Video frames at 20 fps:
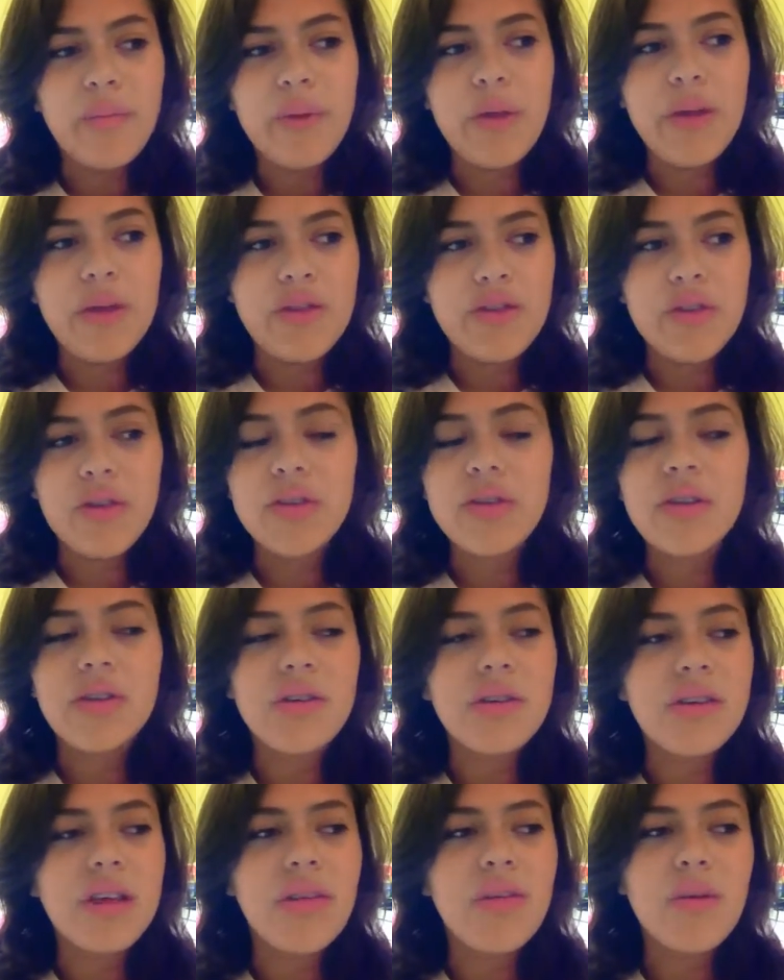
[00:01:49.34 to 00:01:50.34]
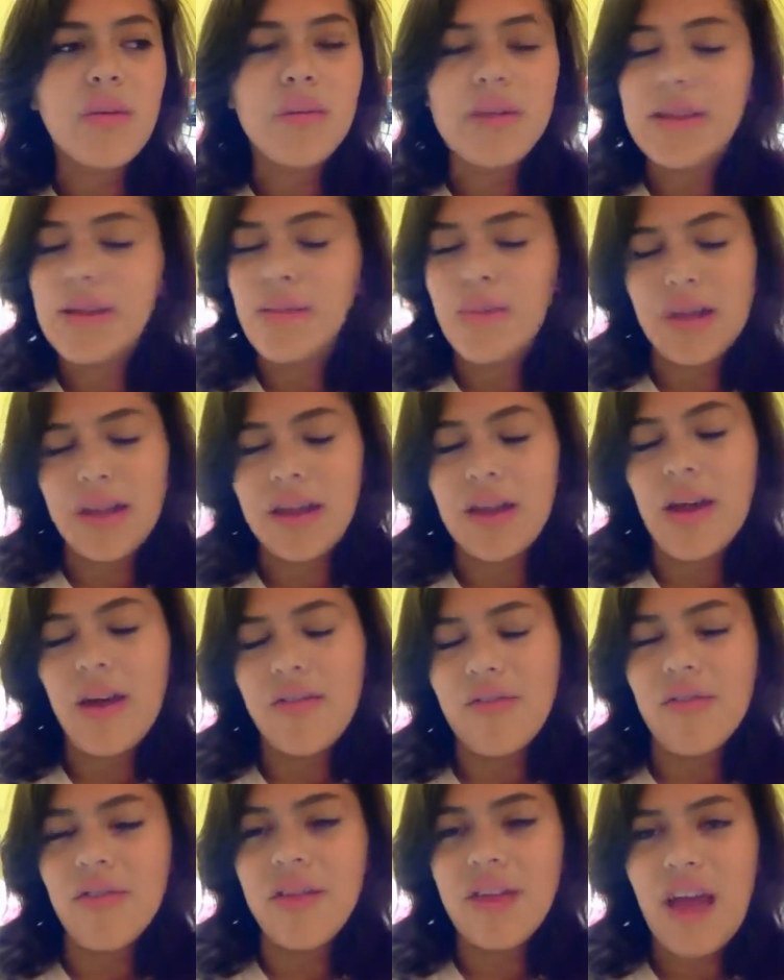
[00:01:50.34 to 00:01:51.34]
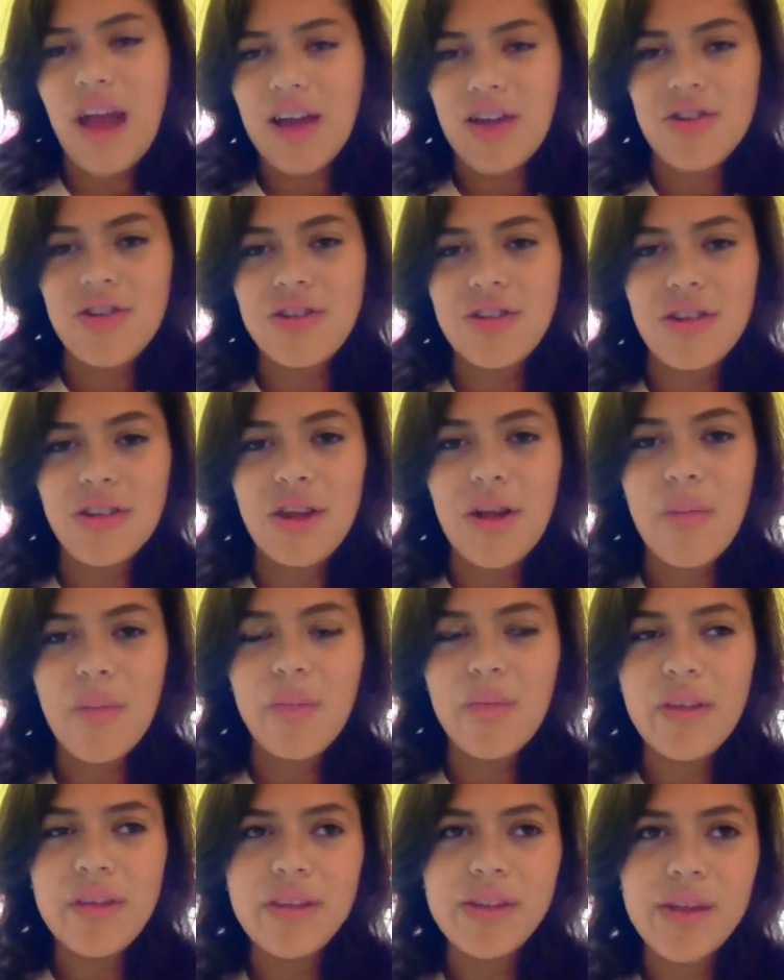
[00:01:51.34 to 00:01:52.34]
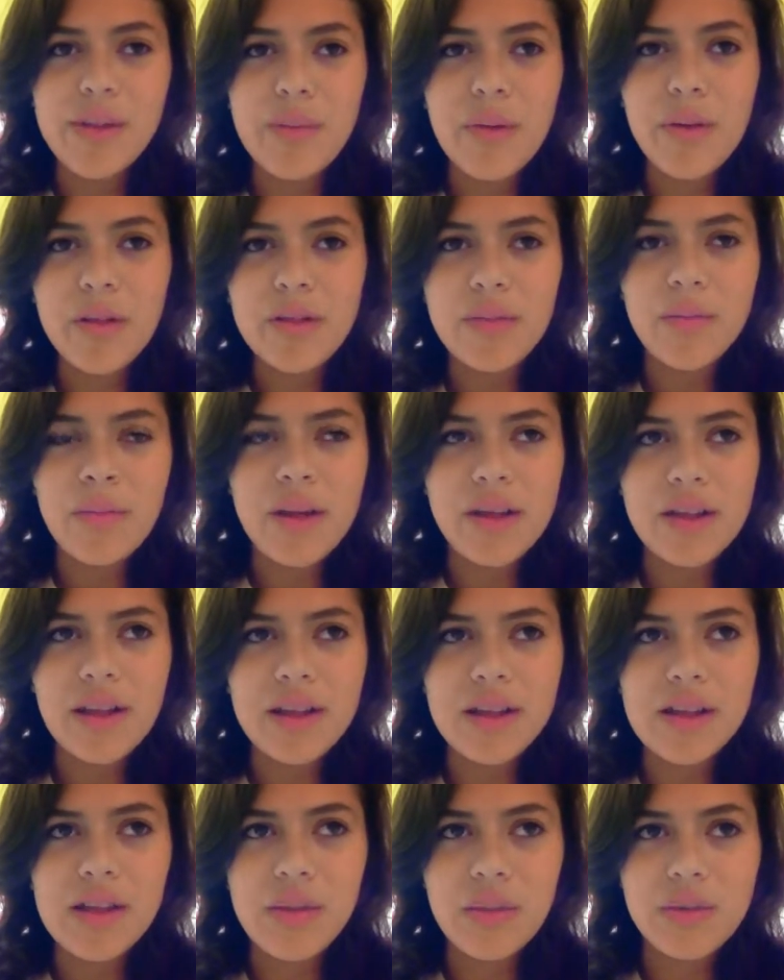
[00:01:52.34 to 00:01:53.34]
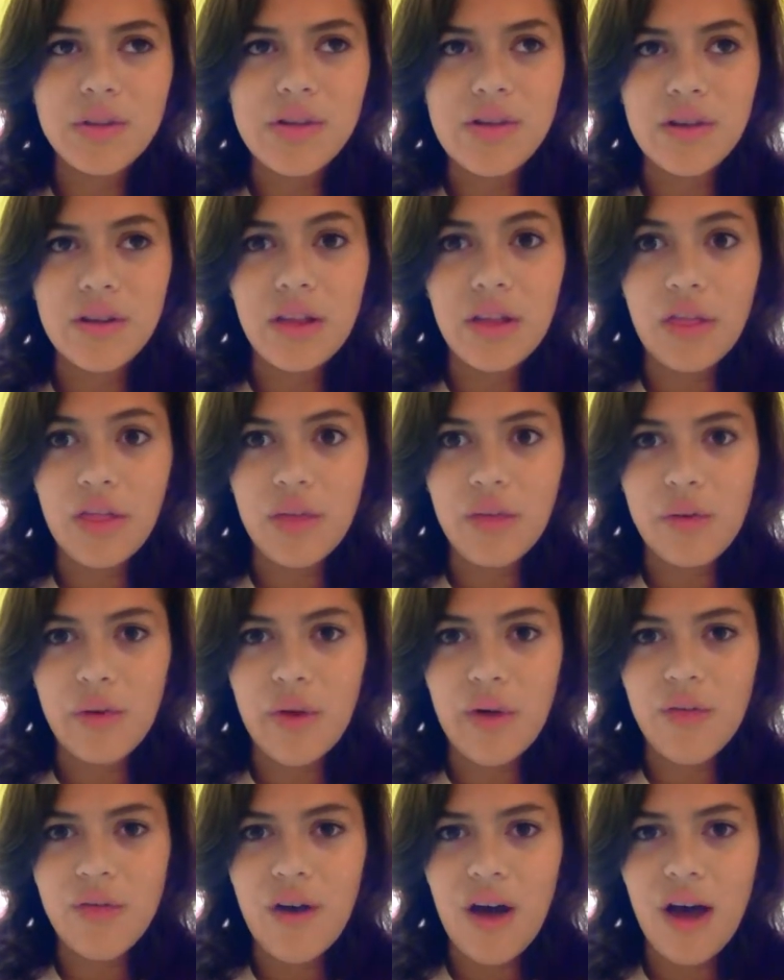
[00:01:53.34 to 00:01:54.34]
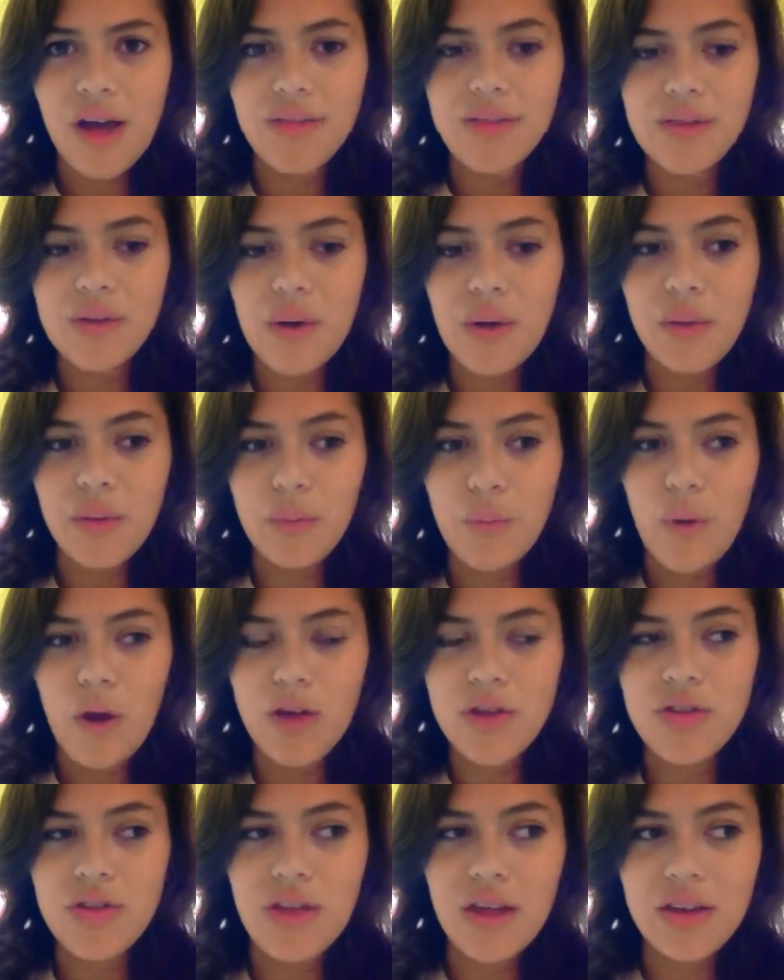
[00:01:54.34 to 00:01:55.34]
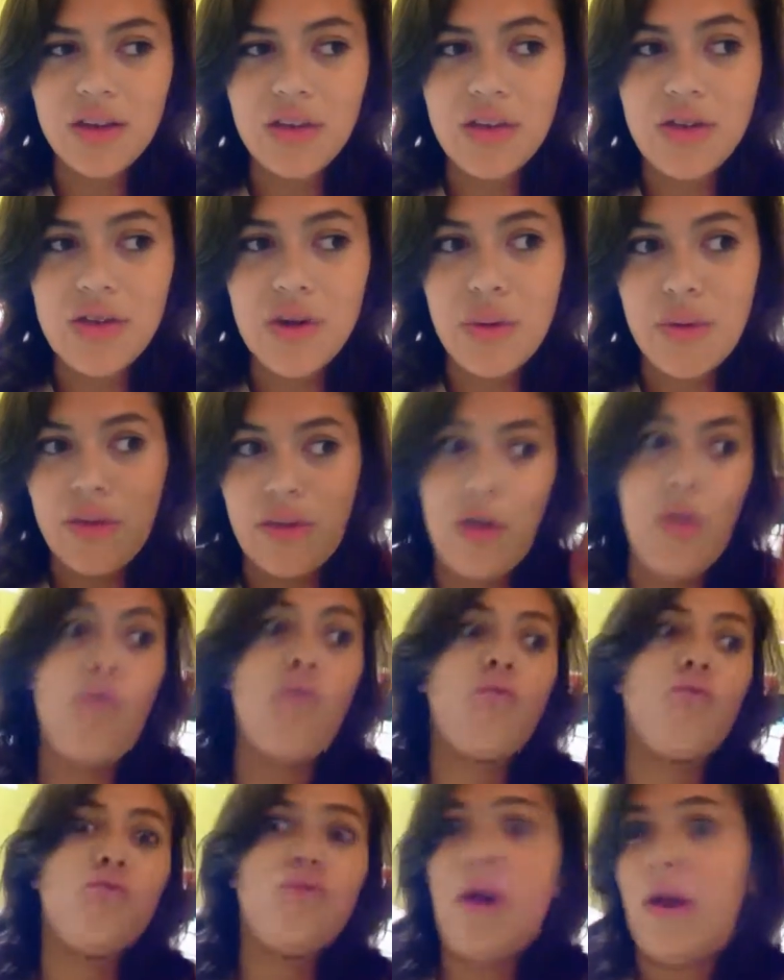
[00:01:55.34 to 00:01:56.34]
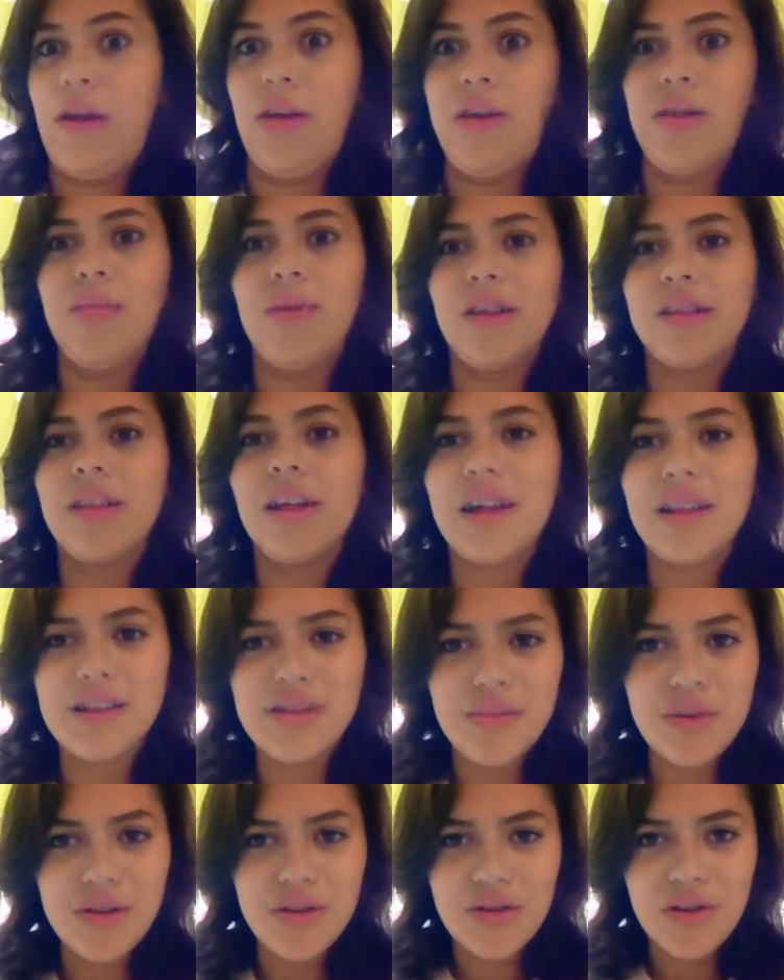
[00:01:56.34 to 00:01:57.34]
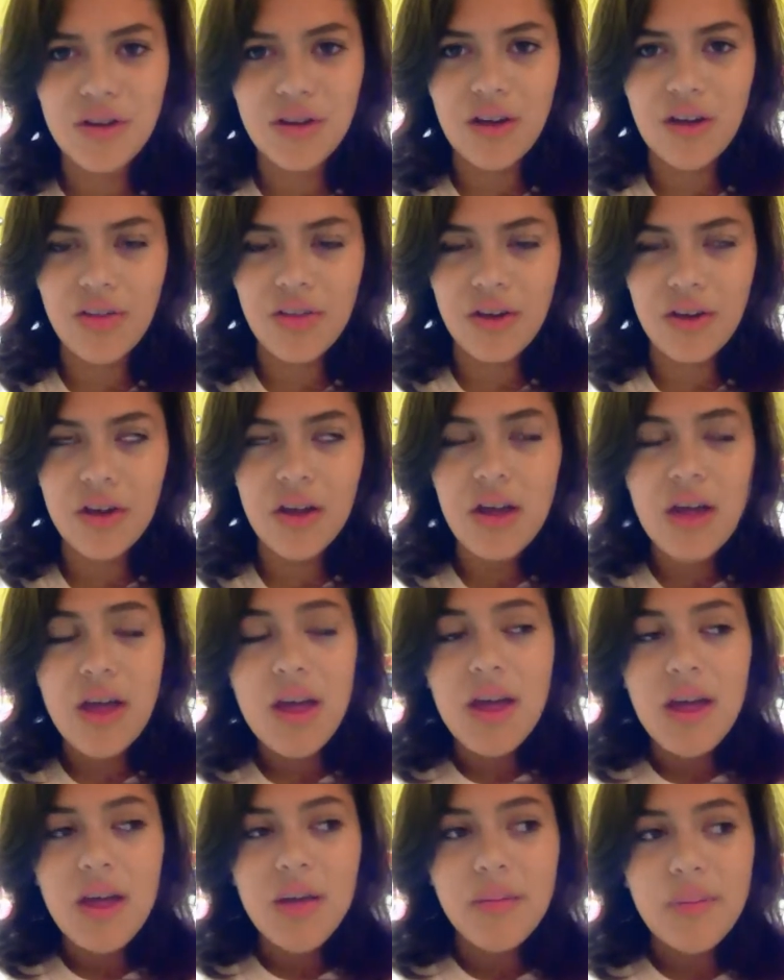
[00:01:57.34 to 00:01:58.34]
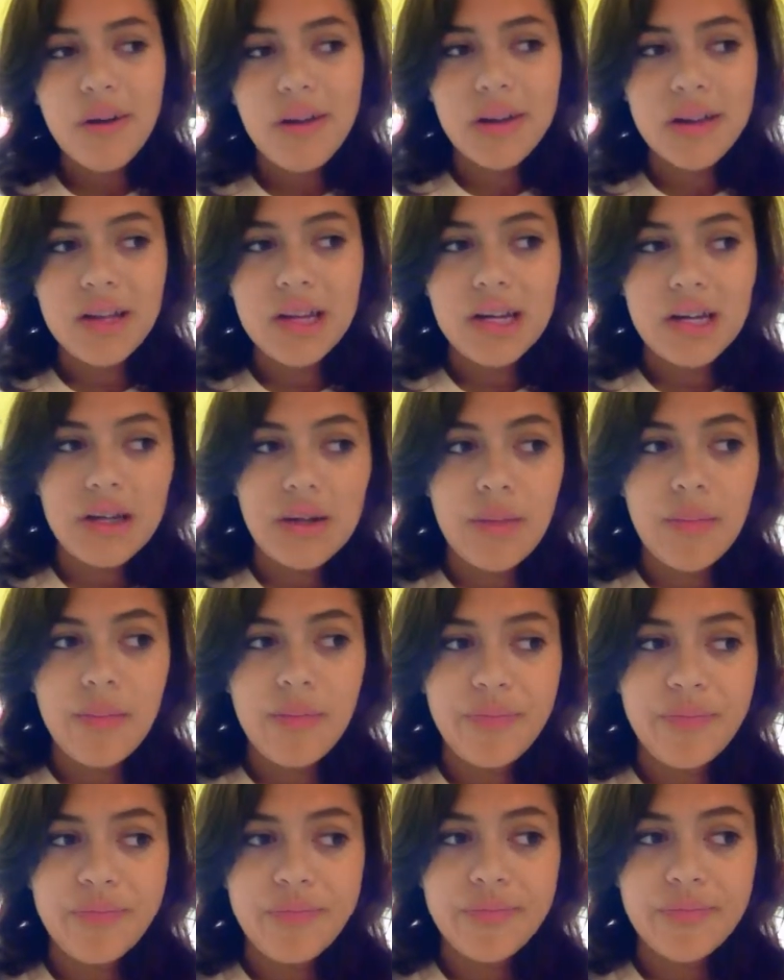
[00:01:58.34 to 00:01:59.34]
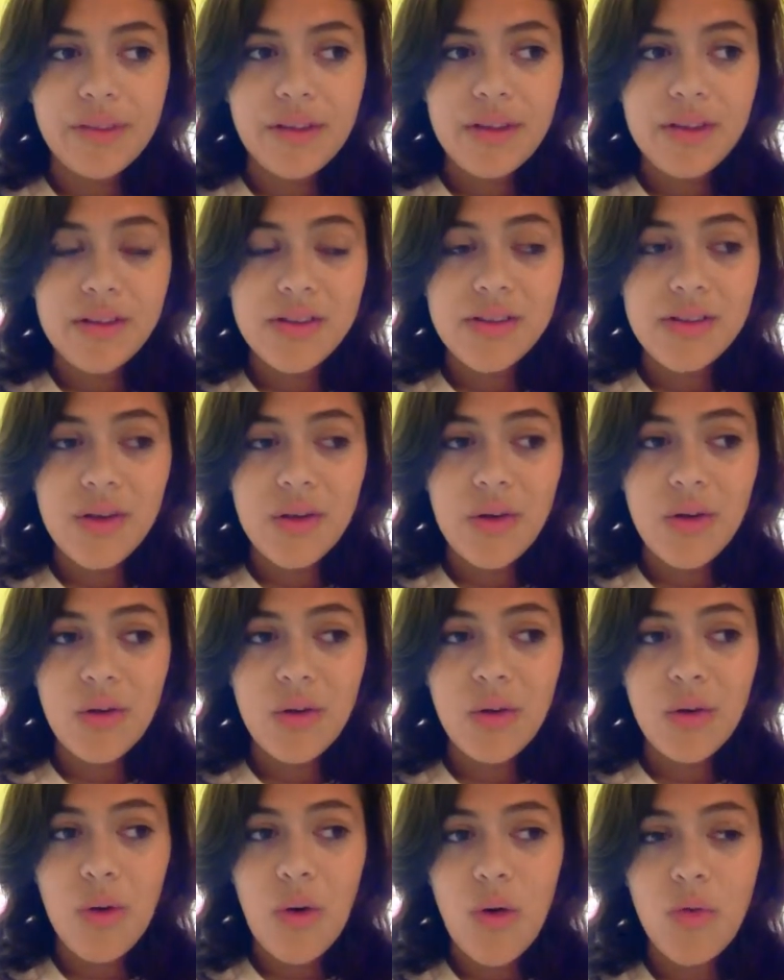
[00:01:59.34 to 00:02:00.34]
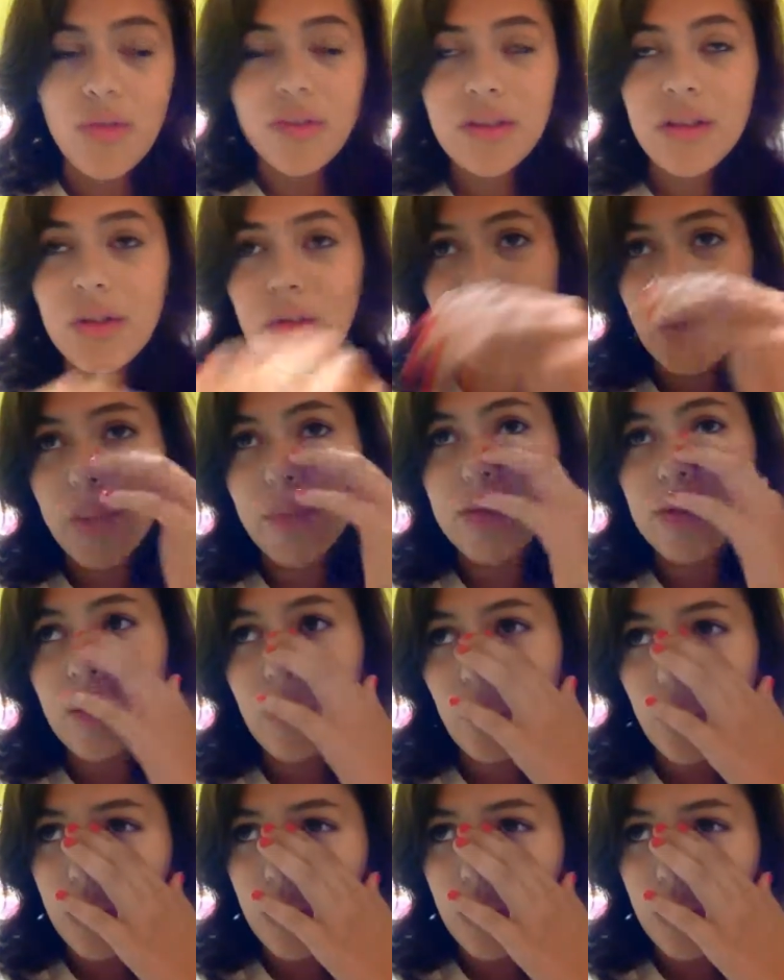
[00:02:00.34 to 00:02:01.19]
be sure to never miss a minute of the action, you know? And some of my classes would start at like three oh five, so I would watch the end of the show and like run to my class to make sure I got there. But yeah, so hopefully the website